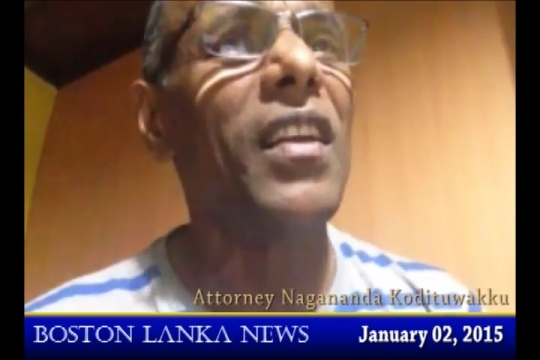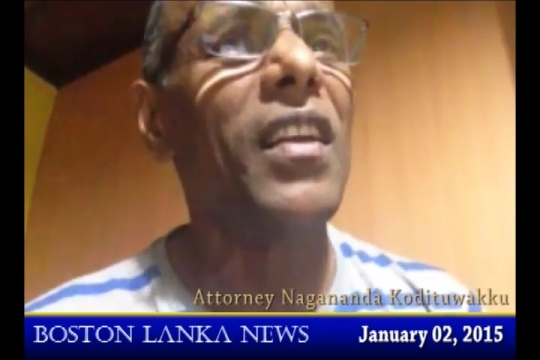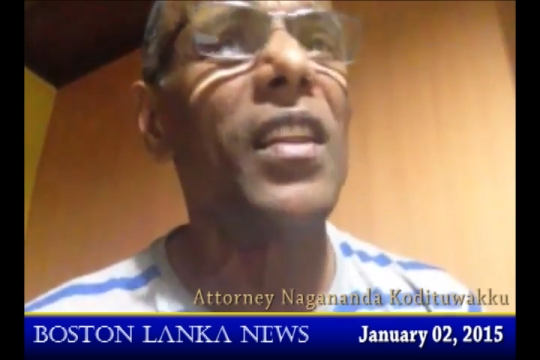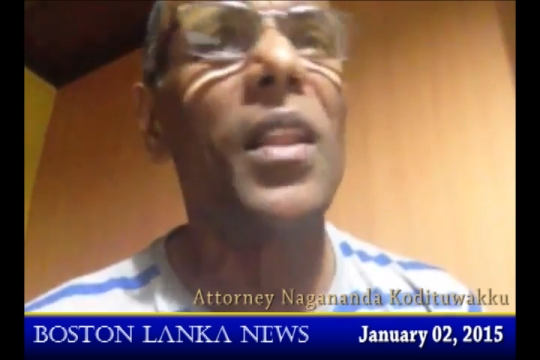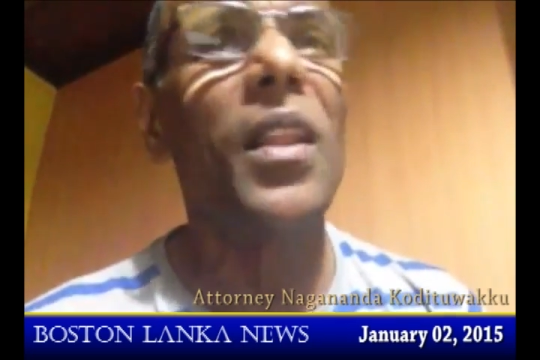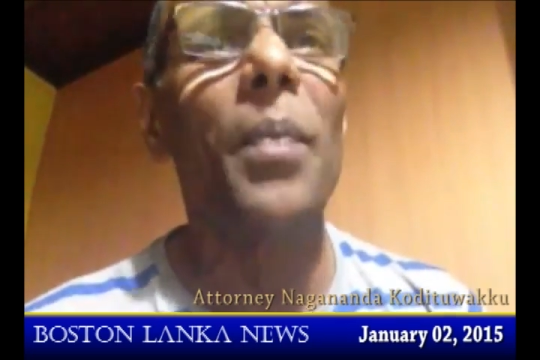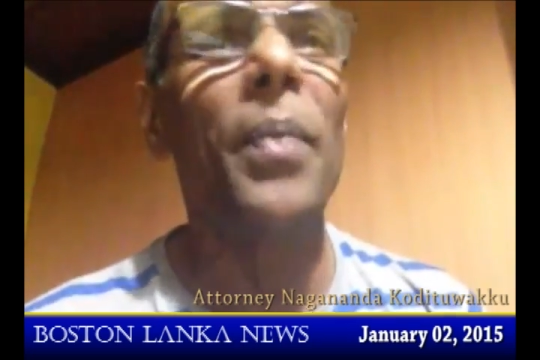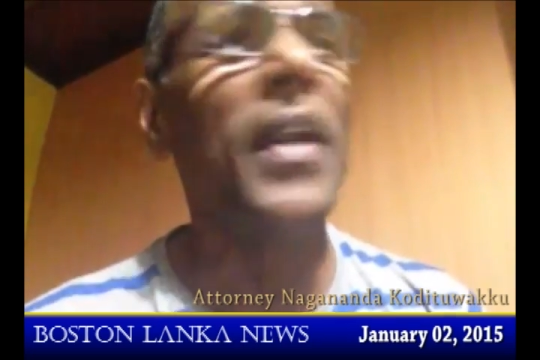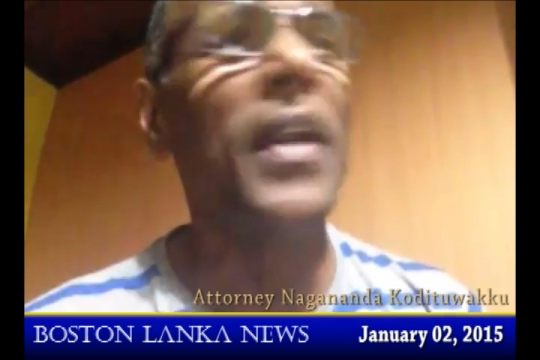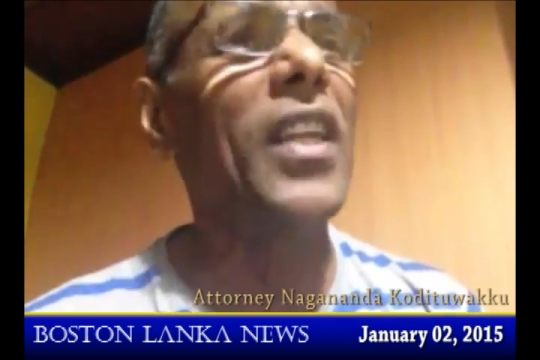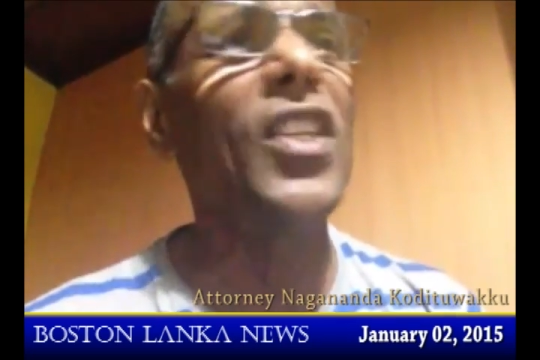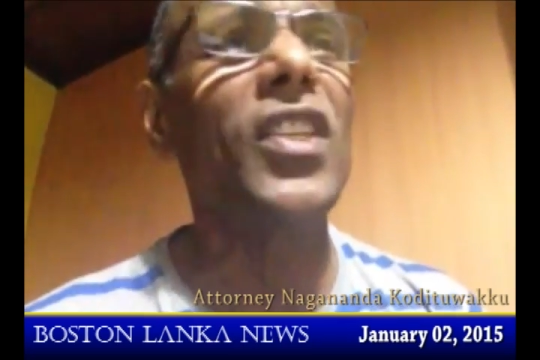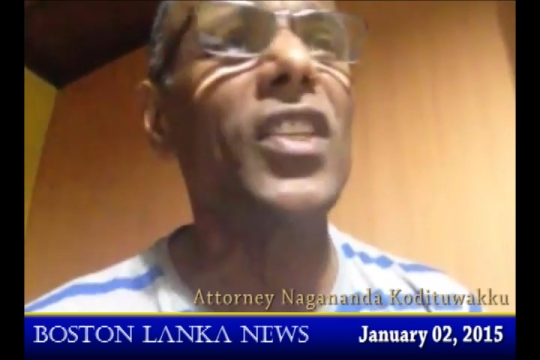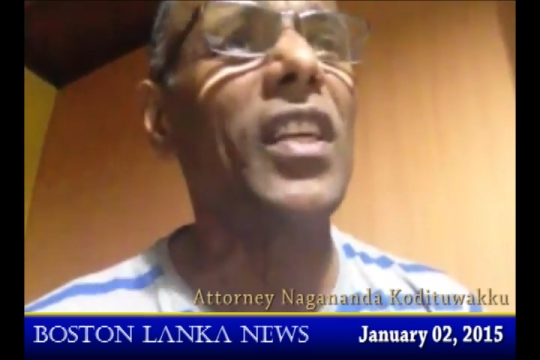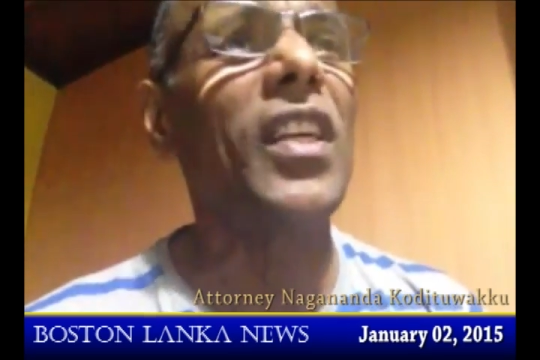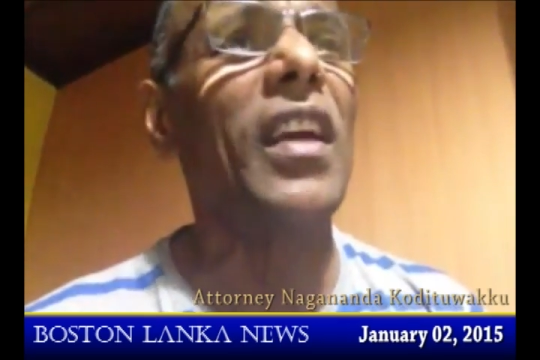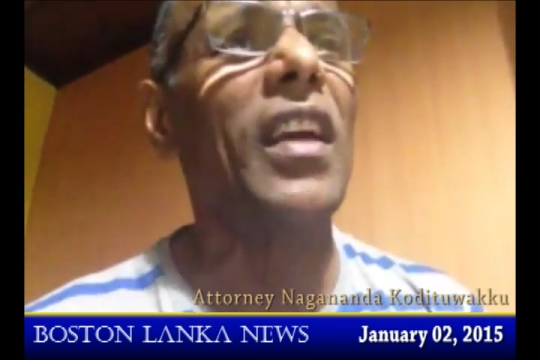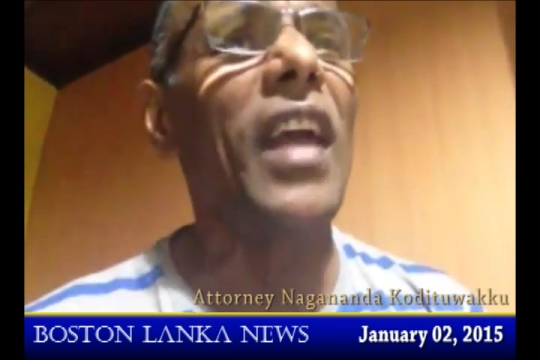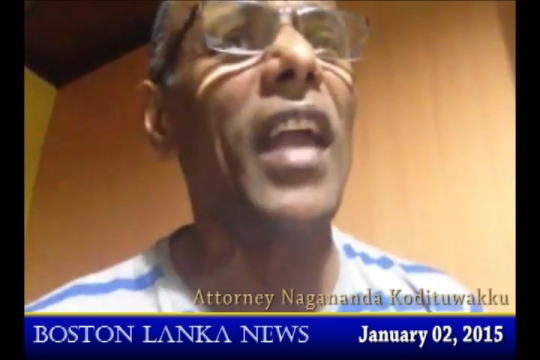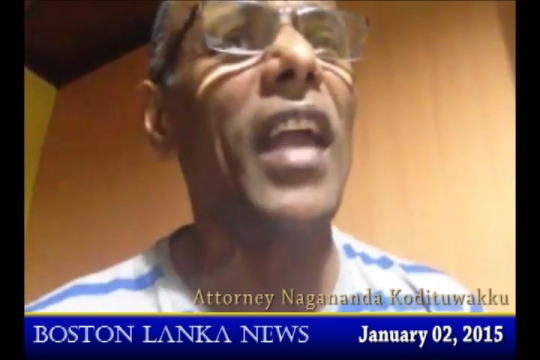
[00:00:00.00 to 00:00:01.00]
The
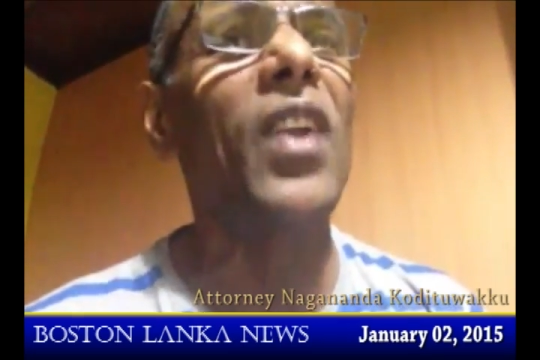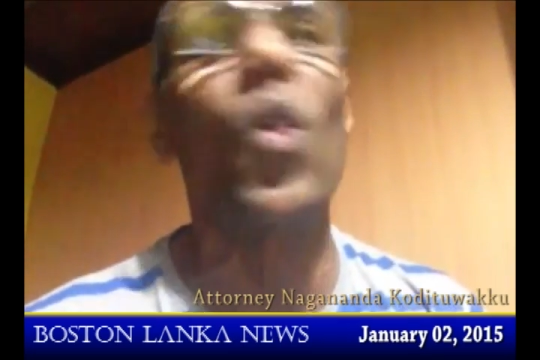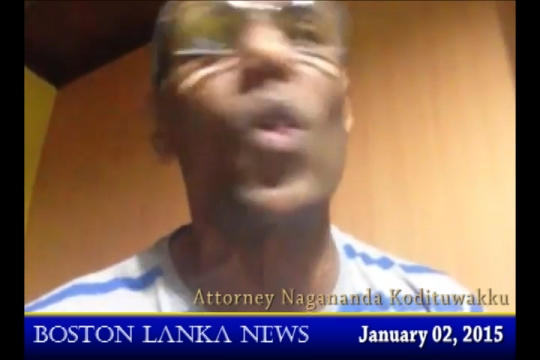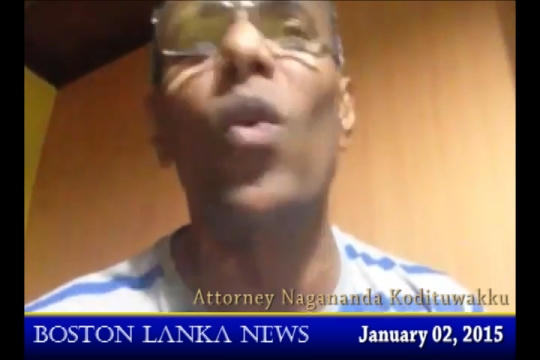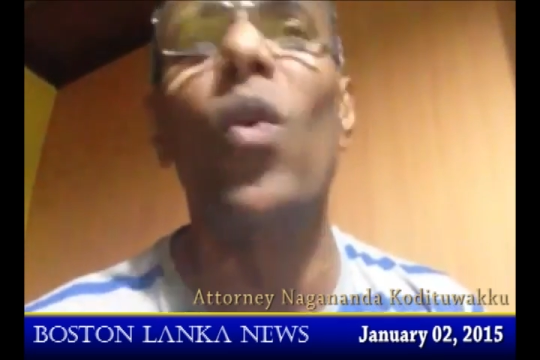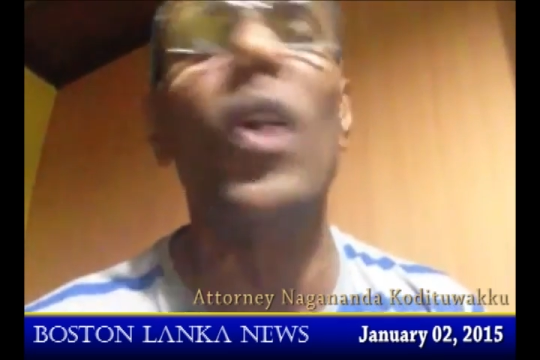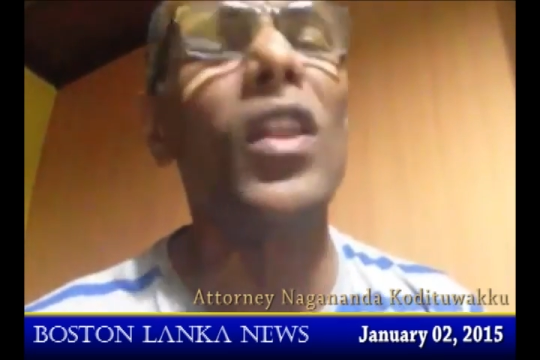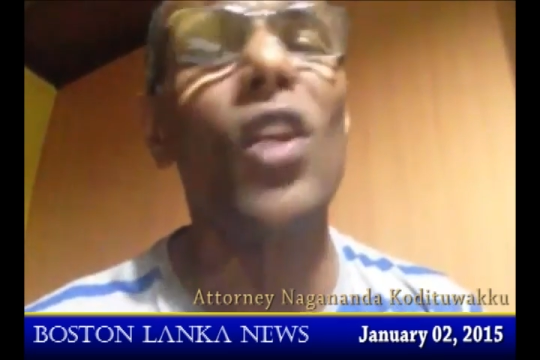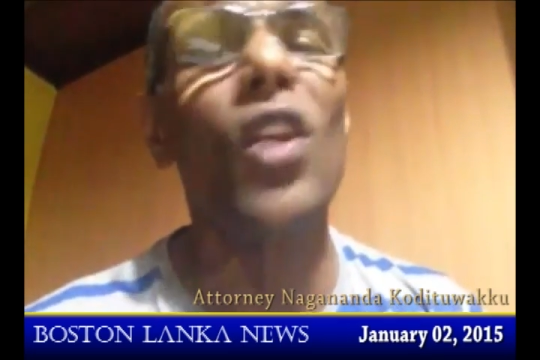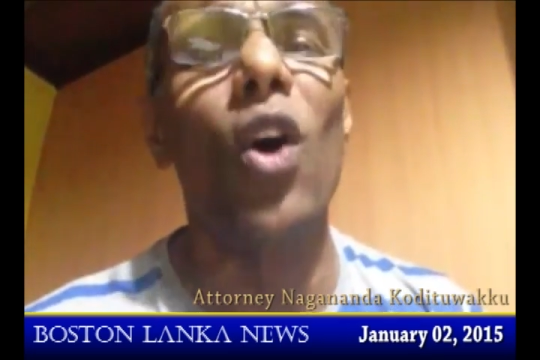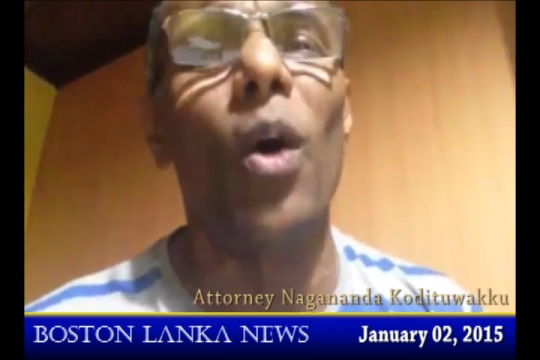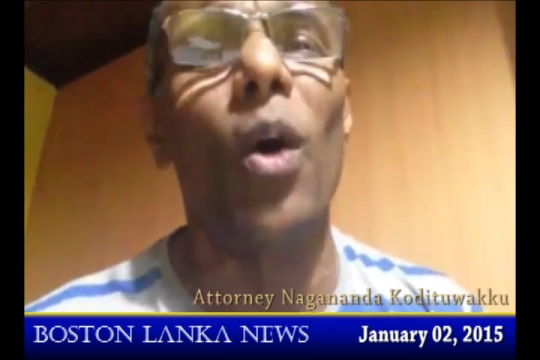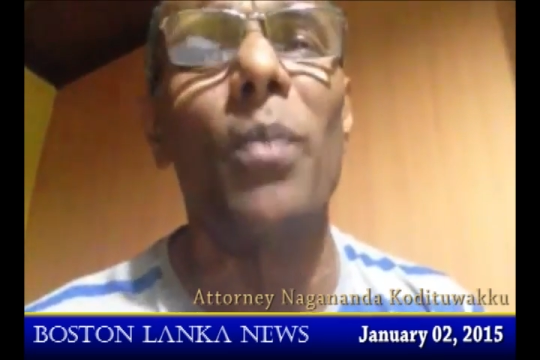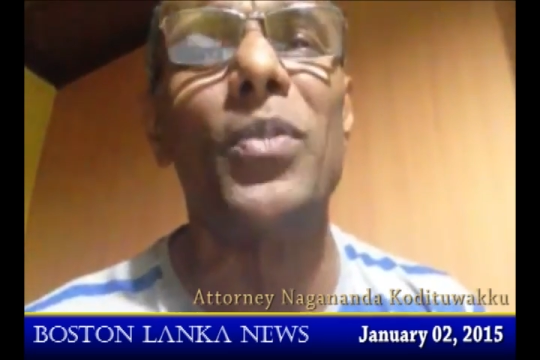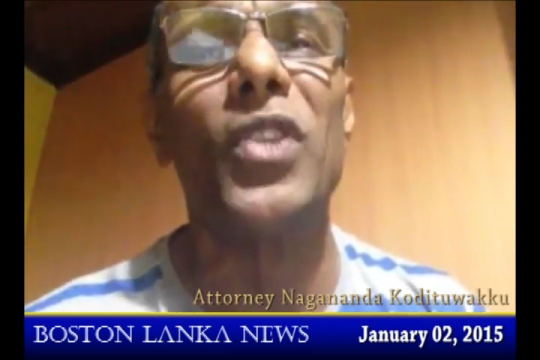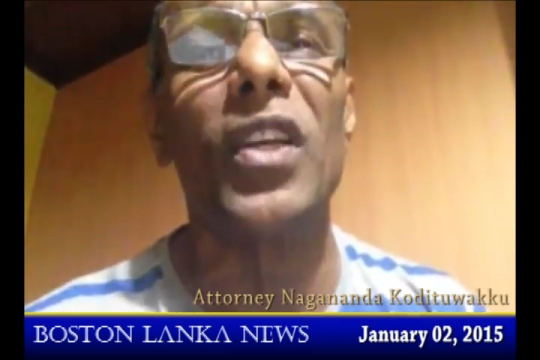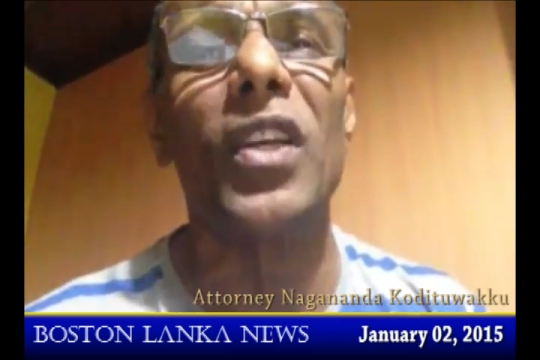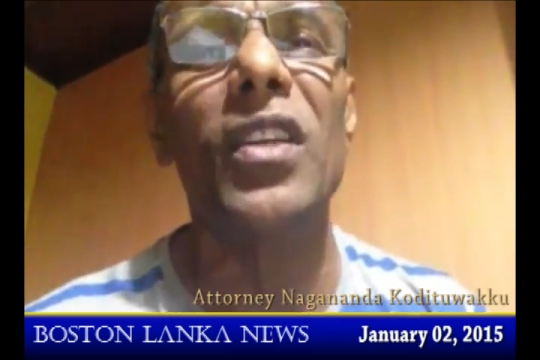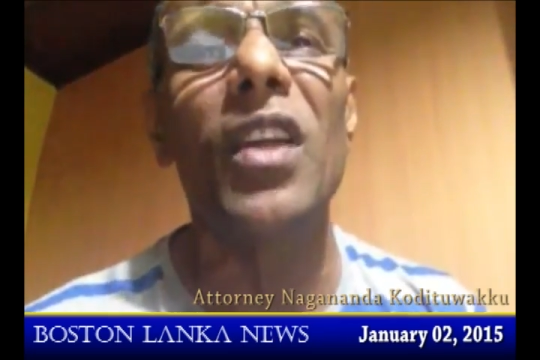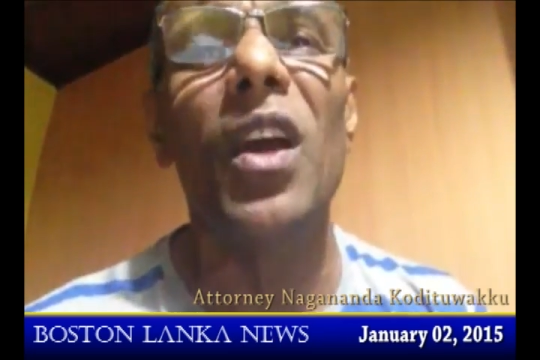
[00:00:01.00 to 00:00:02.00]
petitioner had no other
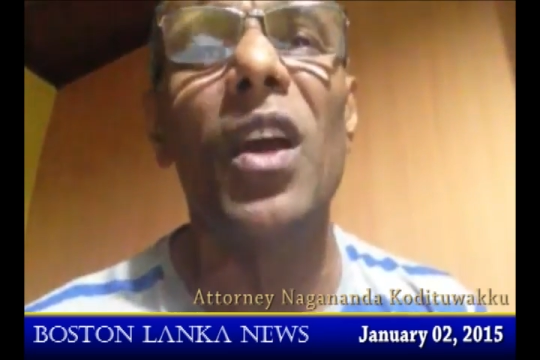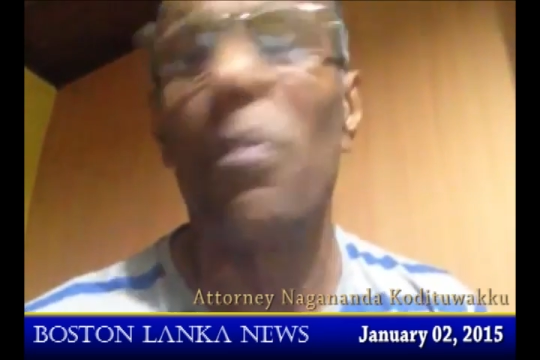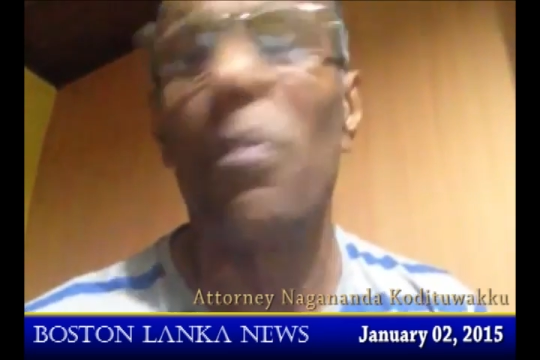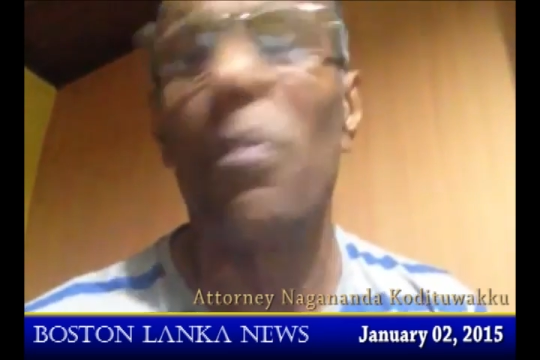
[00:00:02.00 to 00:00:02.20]
option